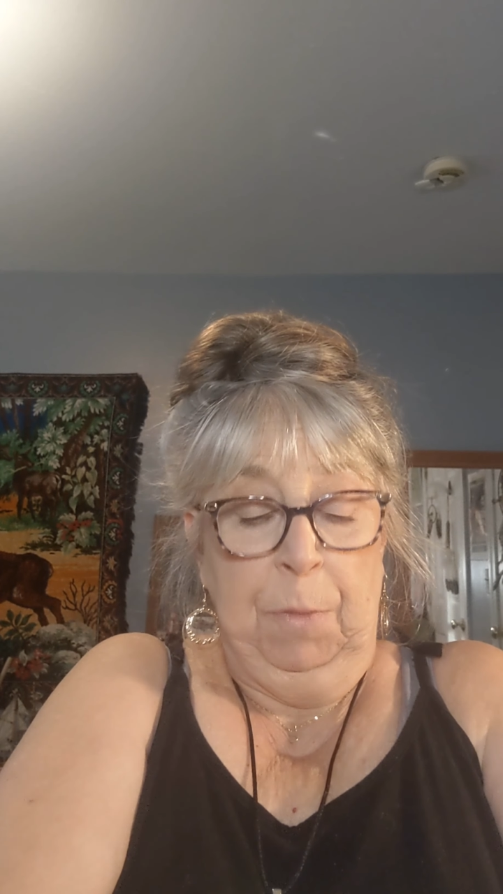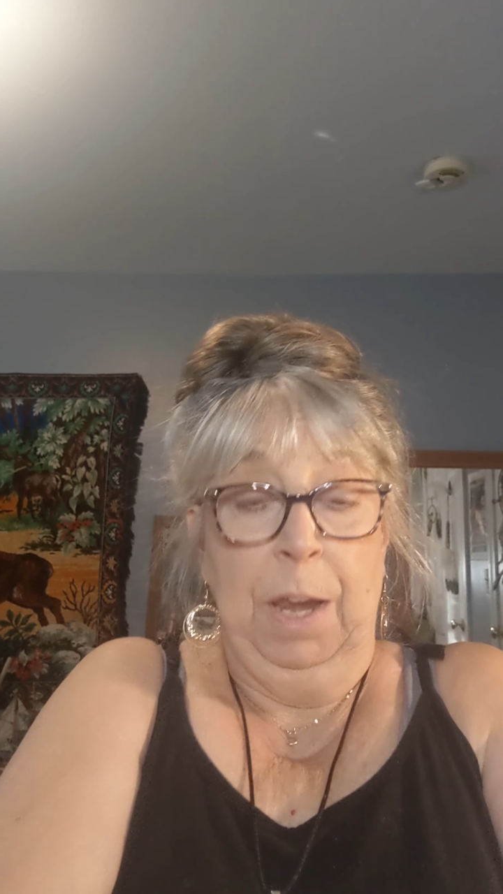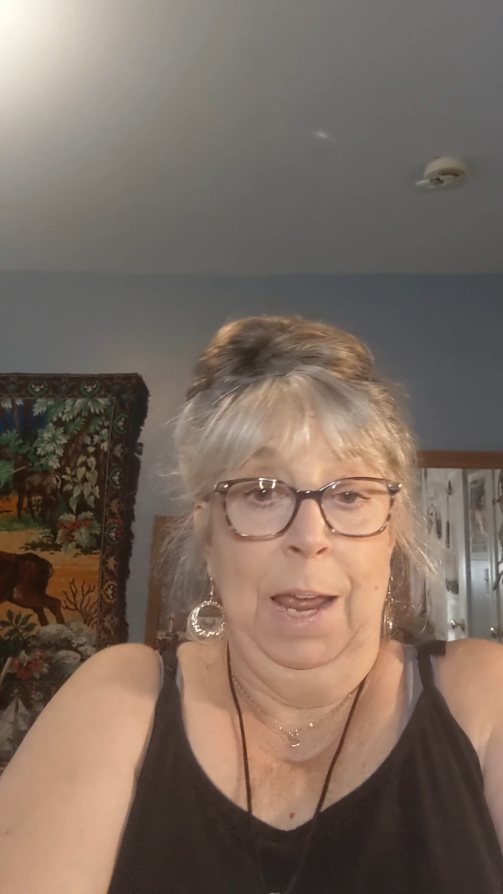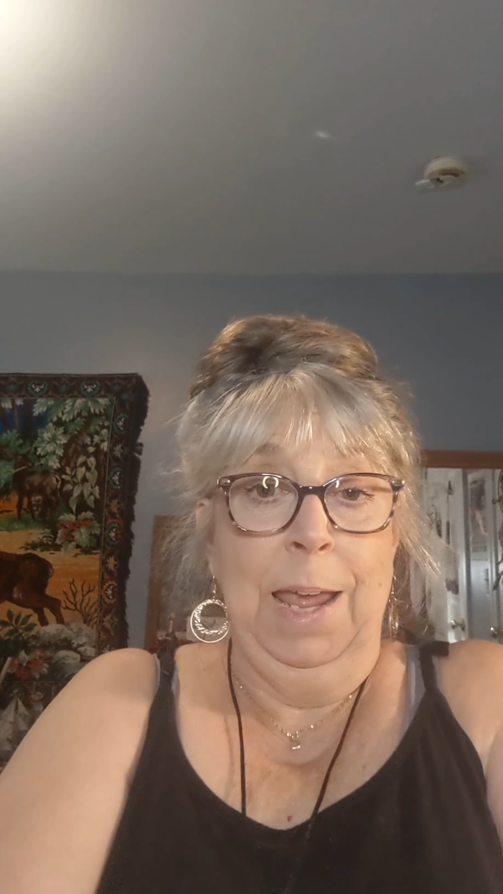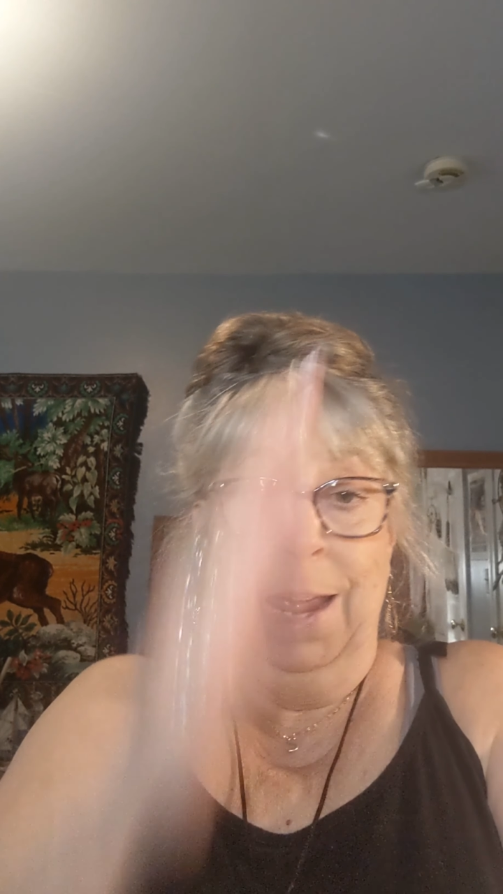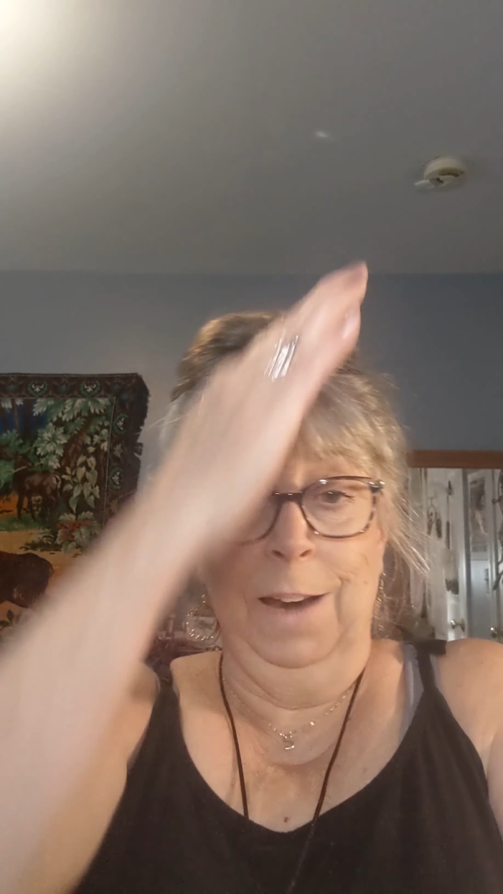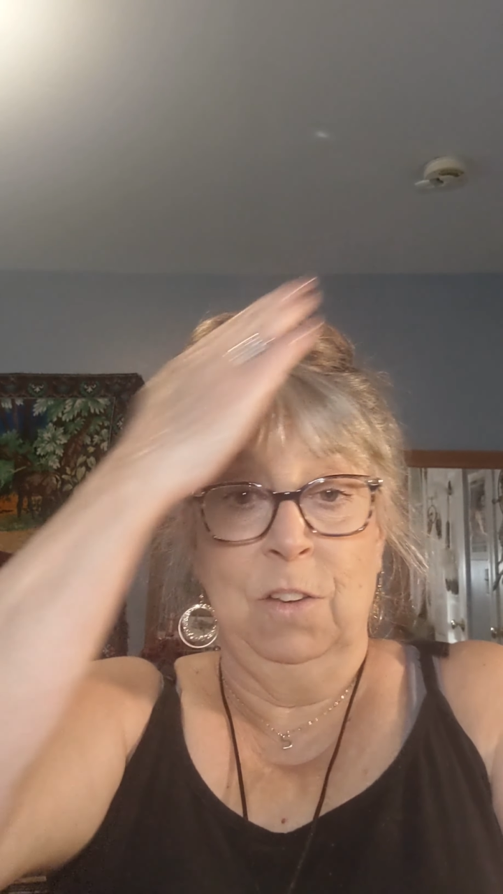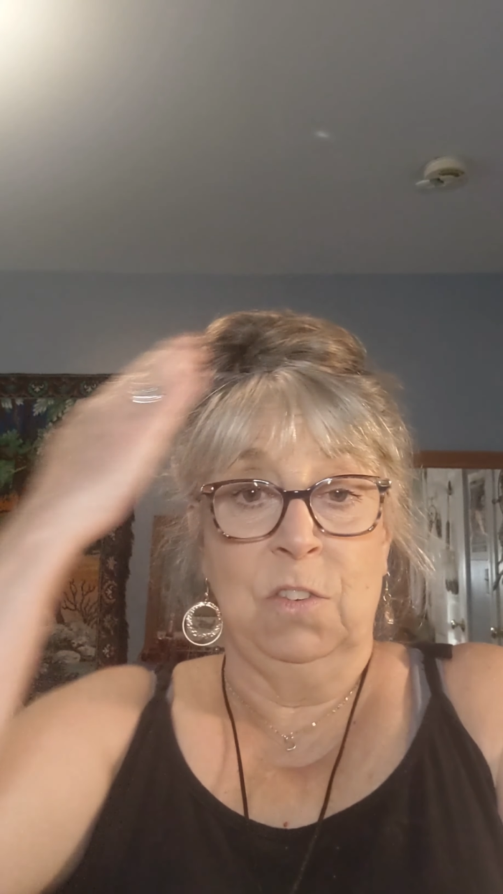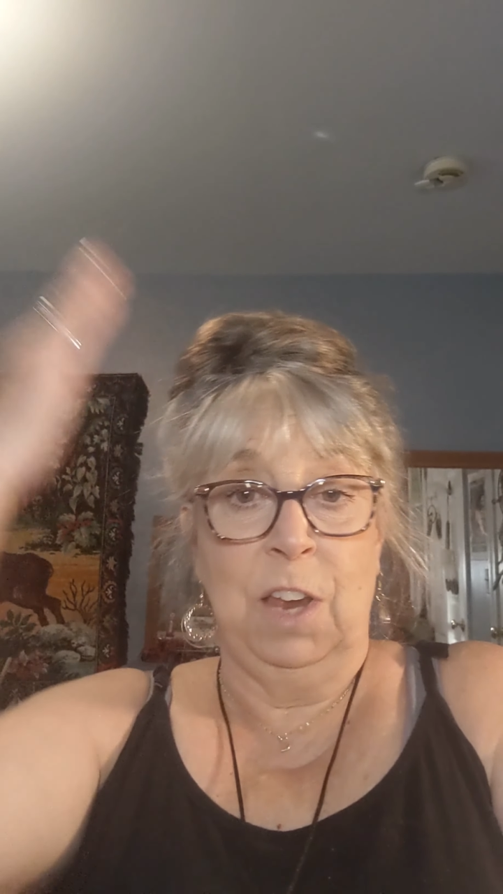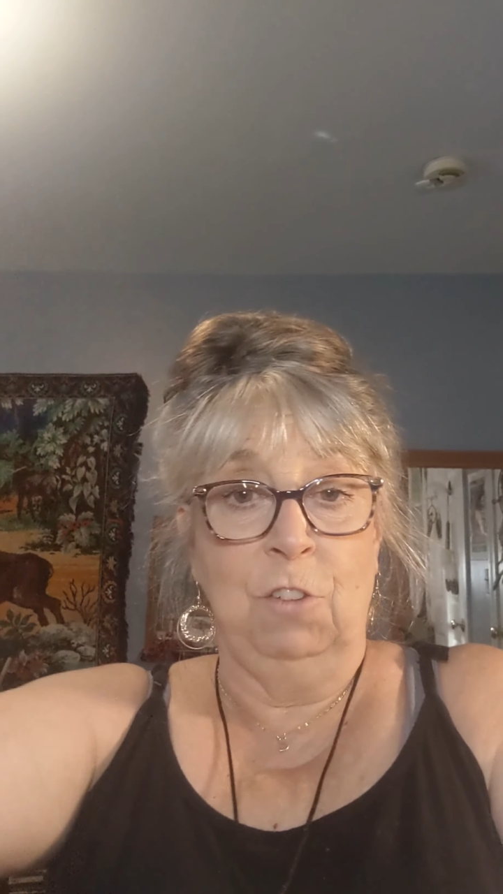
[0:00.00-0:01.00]
and I had
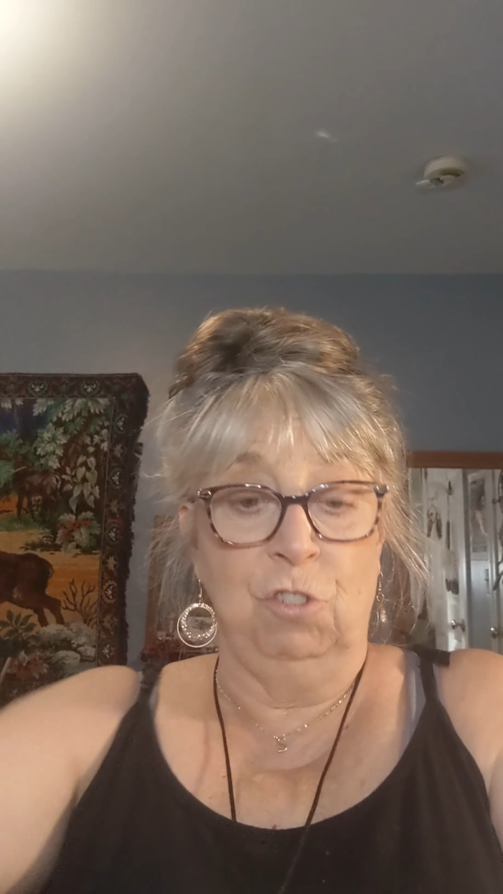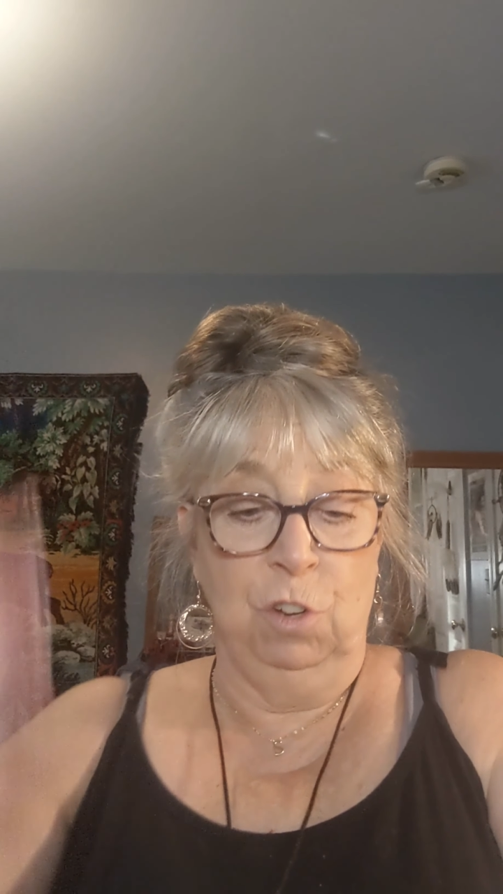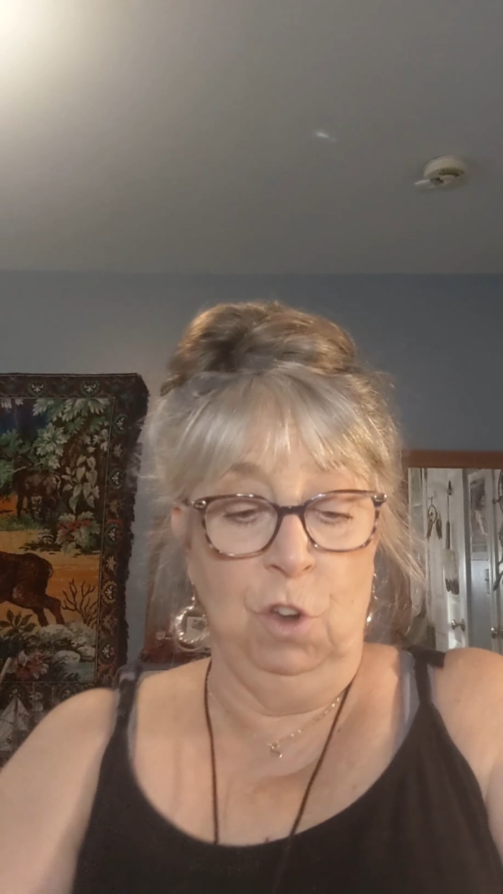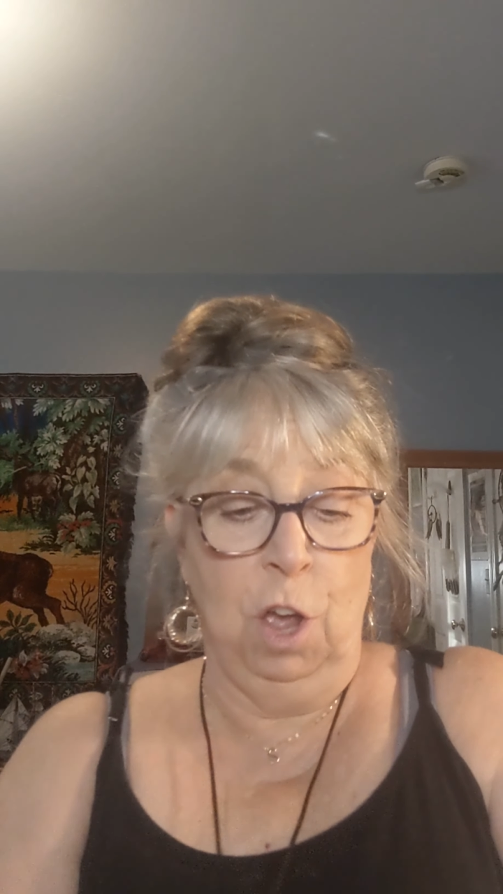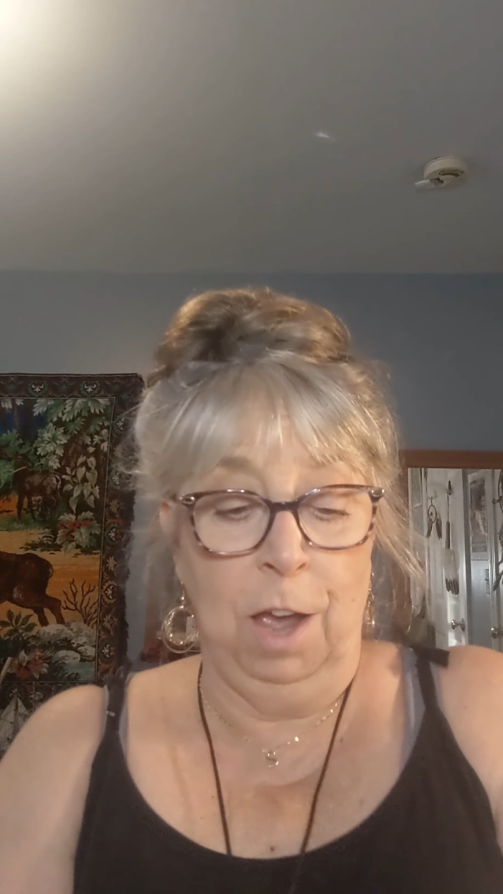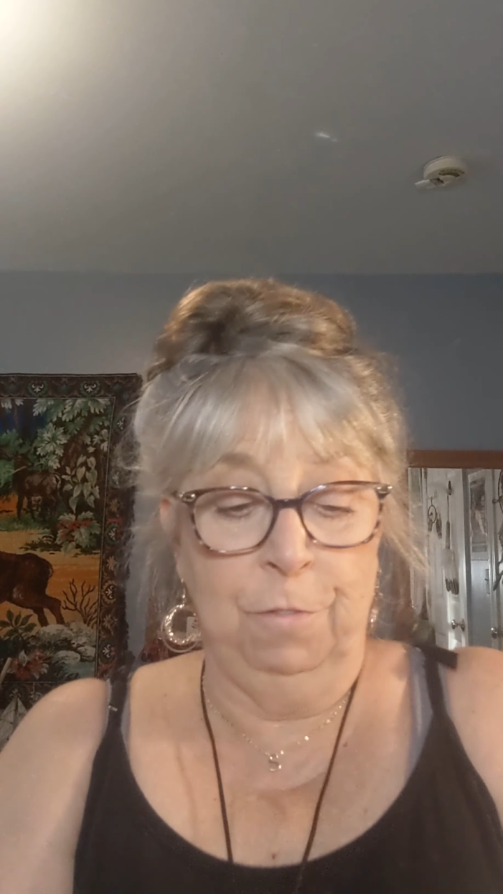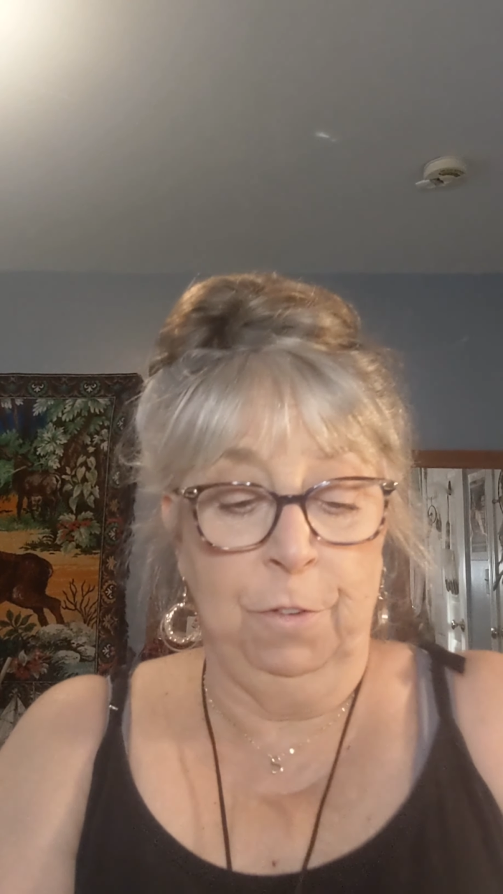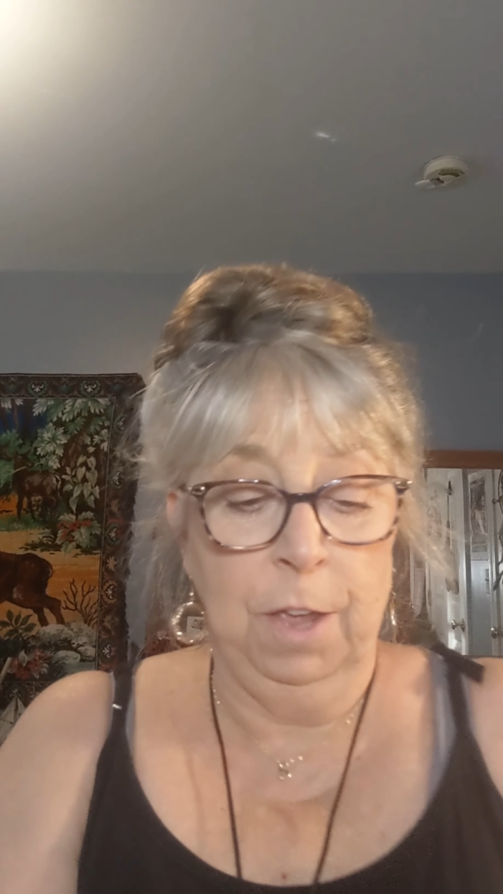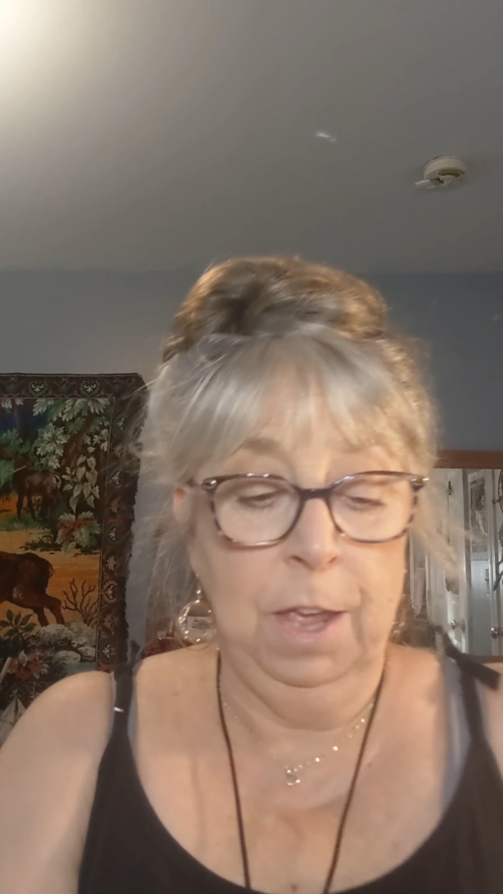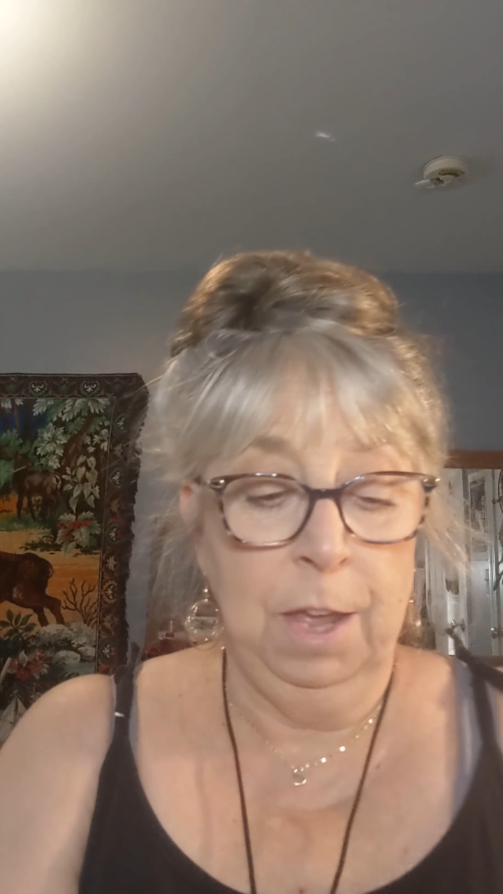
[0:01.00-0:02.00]
it sectioned off.